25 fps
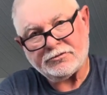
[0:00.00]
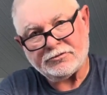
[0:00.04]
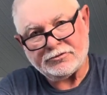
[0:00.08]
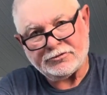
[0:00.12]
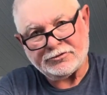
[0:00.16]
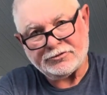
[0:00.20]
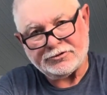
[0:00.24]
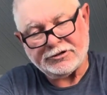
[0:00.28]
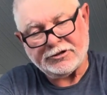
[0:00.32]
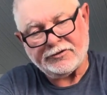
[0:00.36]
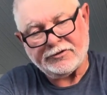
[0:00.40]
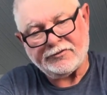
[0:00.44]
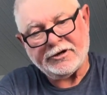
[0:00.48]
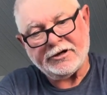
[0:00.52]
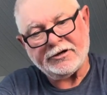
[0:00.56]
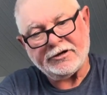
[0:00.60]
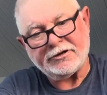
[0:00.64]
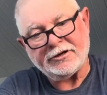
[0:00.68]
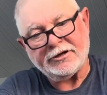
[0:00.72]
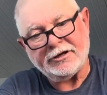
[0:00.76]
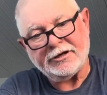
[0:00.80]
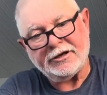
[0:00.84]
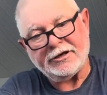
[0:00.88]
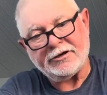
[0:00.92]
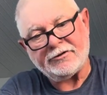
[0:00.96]
shove that in the
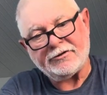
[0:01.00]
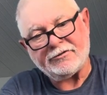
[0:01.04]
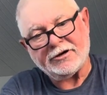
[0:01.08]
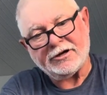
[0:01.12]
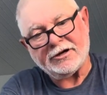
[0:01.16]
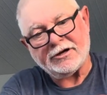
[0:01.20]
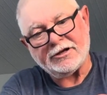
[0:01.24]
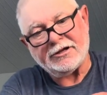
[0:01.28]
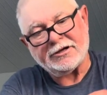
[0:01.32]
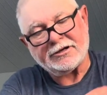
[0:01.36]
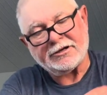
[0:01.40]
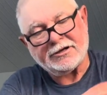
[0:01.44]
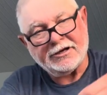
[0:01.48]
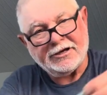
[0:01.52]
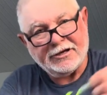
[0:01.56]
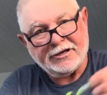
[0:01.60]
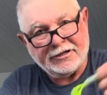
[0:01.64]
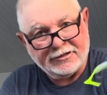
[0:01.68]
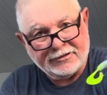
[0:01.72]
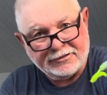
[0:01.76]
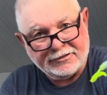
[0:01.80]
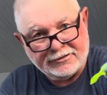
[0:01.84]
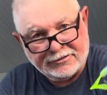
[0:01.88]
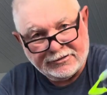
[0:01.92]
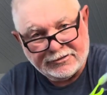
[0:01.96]
head right like that,
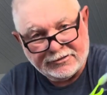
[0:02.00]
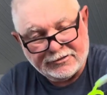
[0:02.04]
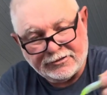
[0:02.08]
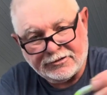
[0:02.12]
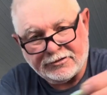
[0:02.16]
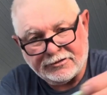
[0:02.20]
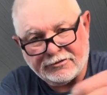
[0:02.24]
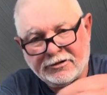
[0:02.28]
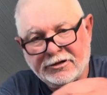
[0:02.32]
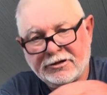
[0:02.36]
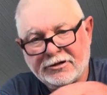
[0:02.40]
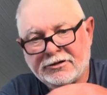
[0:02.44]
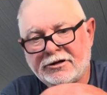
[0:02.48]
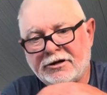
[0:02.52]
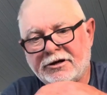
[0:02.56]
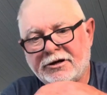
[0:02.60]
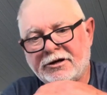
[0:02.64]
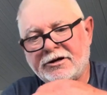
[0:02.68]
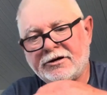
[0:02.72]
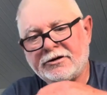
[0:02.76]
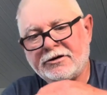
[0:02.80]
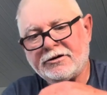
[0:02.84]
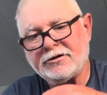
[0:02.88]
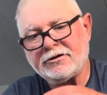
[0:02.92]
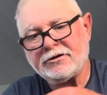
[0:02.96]
right
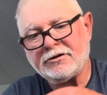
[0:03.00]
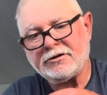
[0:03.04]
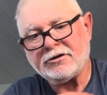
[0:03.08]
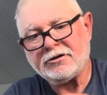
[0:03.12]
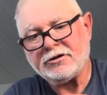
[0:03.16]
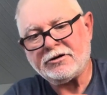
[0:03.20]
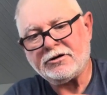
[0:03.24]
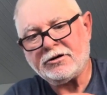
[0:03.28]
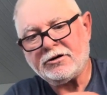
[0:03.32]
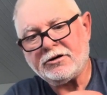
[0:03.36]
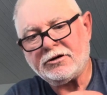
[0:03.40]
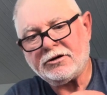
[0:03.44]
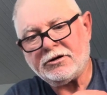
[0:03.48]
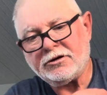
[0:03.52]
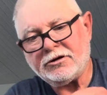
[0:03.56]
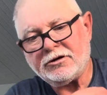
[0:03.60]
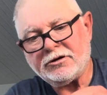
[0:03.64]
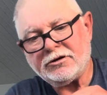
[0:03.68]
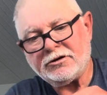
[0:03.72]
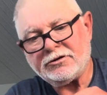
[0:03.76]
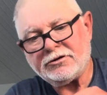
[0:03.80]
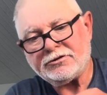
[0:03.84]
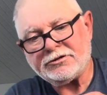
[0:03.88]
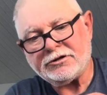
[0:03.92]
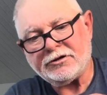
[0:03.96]
there.
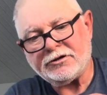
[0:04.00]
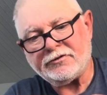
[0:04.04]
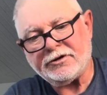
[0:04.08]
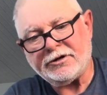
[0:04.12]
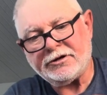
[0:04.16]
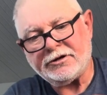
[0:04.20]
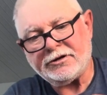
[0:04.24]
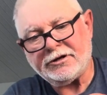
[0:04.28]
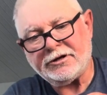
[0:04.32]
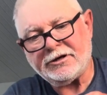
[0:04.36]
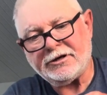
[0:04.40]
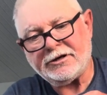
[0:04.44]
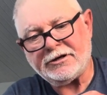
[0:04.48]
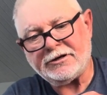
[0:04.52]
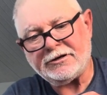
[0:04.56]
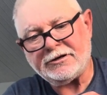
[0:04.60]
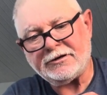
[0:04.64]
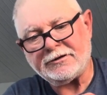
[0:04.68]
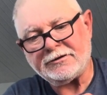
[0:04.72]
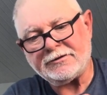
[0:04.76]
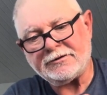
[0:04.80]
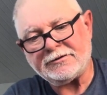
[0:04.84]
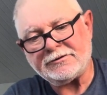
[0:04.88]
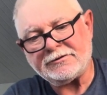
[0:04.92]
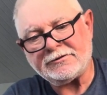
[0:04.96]
Shove that in the head,
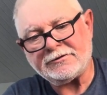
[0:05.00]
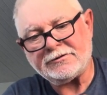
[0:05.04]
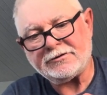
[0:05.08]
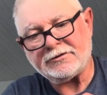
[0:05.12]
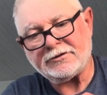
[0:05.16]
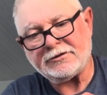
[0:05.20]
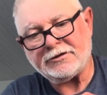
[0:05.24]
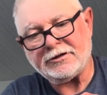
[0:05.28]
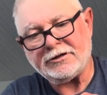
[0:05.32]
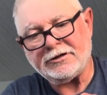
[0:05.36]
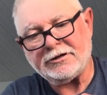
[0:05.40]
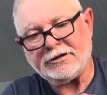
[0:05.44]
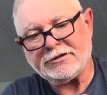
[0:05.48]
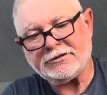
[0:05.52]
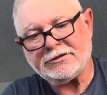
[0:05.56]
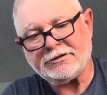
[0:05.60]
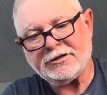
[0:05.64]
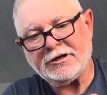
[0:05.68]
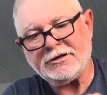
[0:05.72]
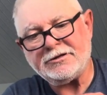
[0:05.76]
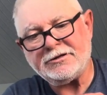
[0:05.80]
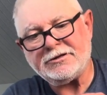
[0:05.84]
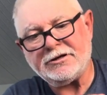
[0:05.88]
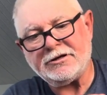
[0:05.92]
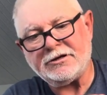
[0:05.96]
and it
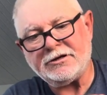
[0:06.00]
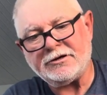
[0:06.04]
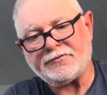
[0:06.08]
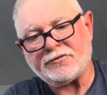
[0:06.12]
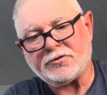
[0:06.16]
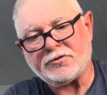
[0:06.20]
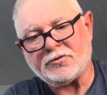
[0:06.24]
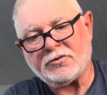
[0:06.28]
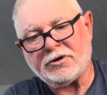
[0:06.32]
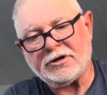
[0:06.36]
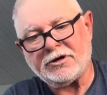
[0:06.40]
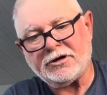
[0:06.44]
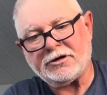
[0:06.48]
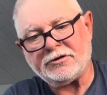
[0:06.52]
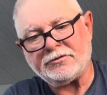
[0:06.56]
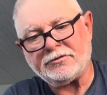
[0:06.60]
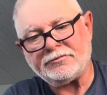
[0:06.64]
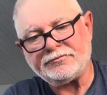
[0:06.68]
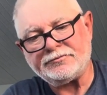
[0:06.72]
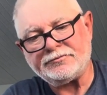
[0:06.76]
stays in there for a while.